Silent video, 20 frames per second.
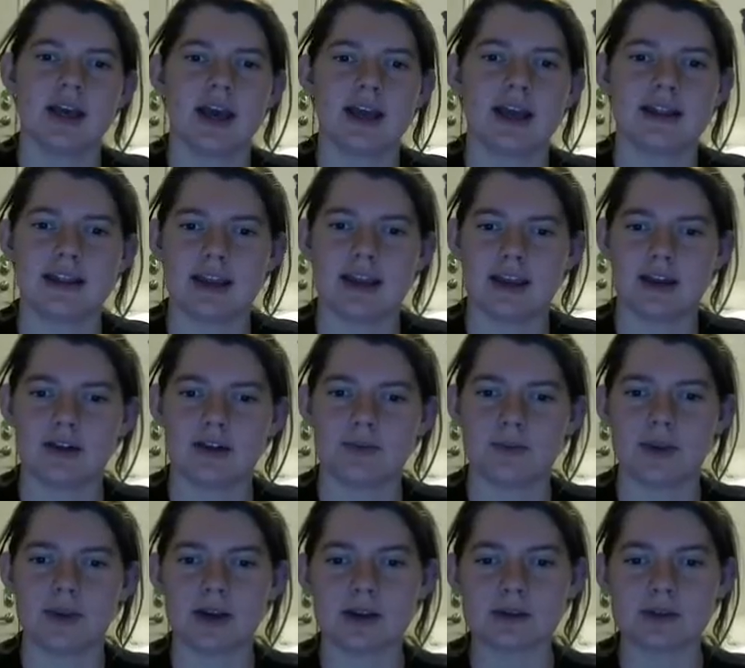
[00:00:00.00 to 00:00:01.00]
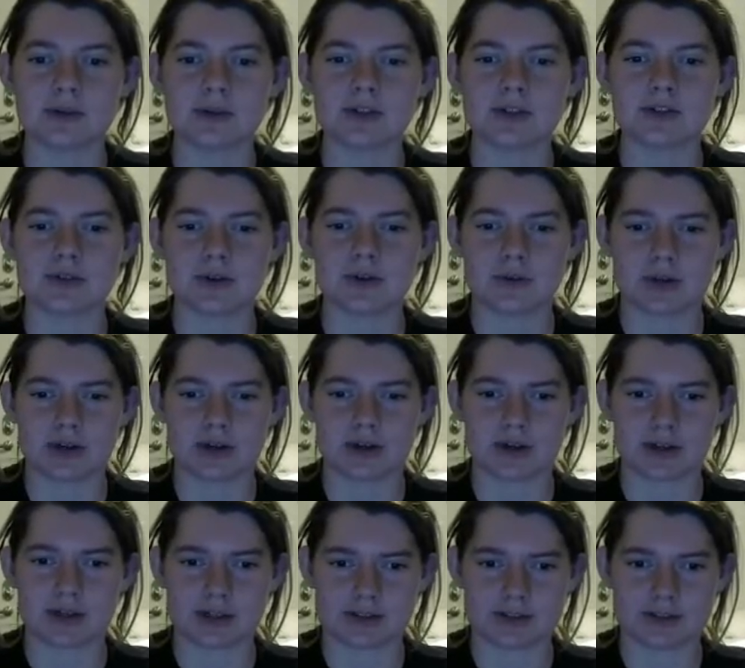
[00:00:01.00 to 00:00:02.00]
and then we are going to go get our
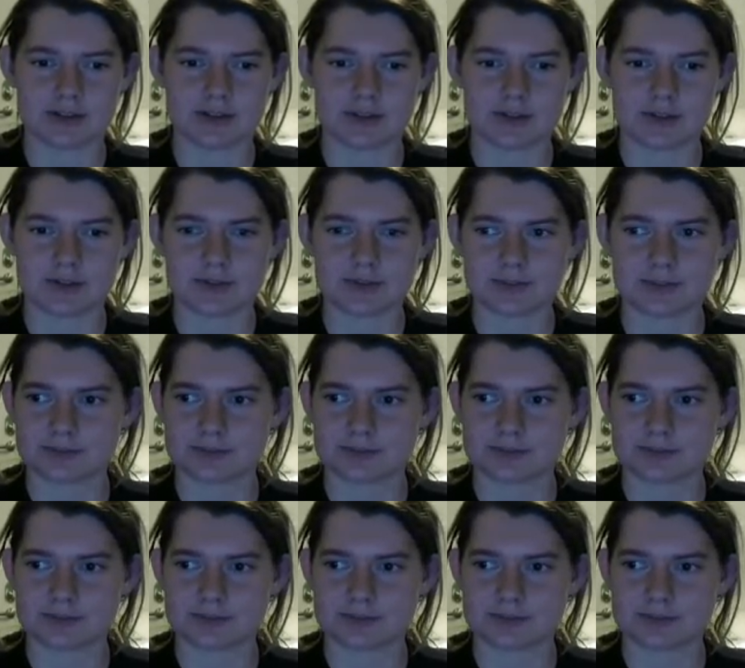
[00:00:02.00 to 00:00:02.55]
colors.